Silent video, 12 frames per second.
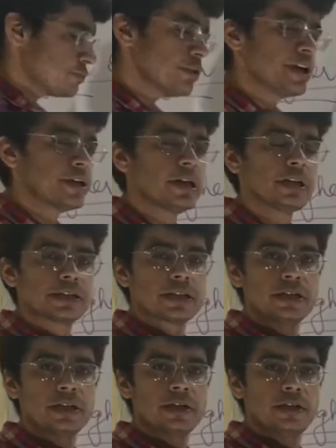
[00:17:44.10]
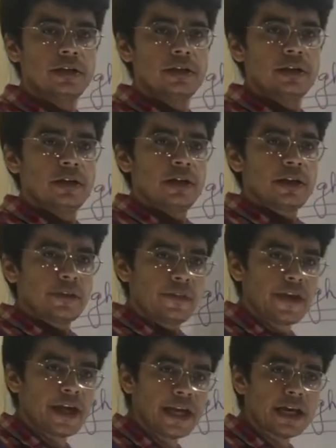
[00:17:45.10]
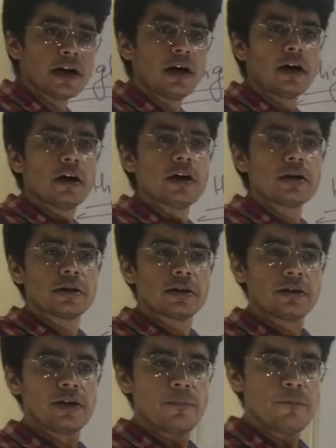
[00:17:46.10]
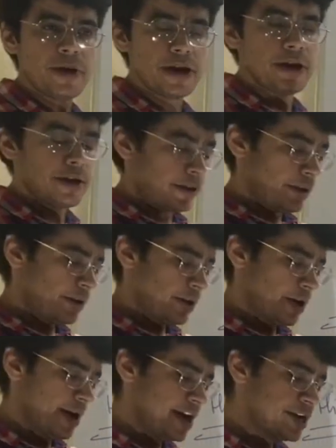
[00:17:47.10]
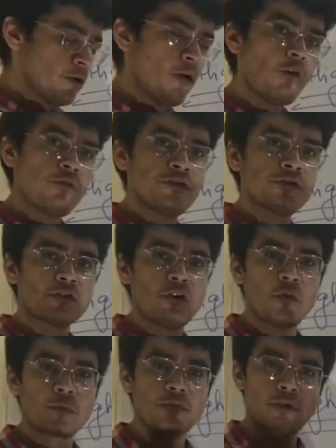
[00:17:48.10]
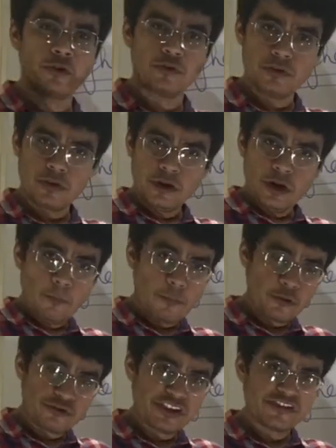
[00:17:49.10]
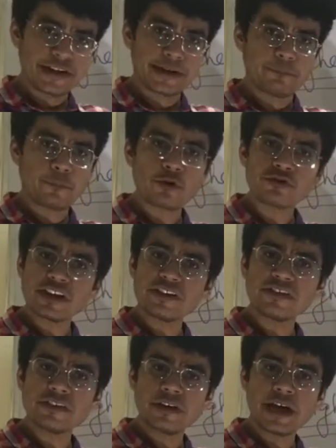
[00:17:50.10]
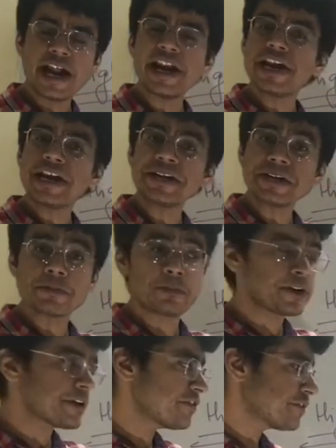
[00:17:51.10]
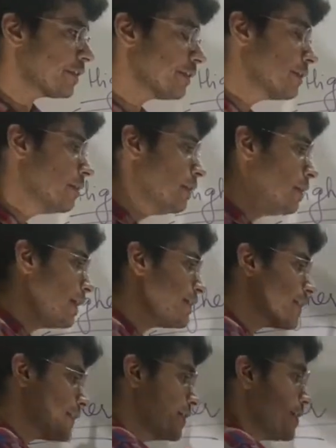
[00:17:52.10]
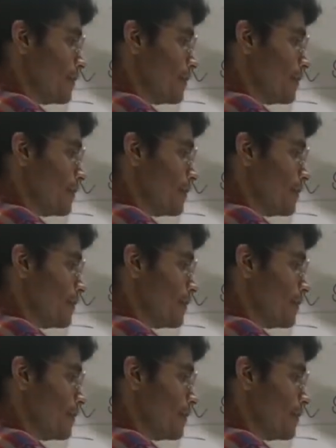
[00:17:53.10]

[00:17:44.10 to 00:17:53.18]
areas, they are the main head office of those process and interpretation. Like the key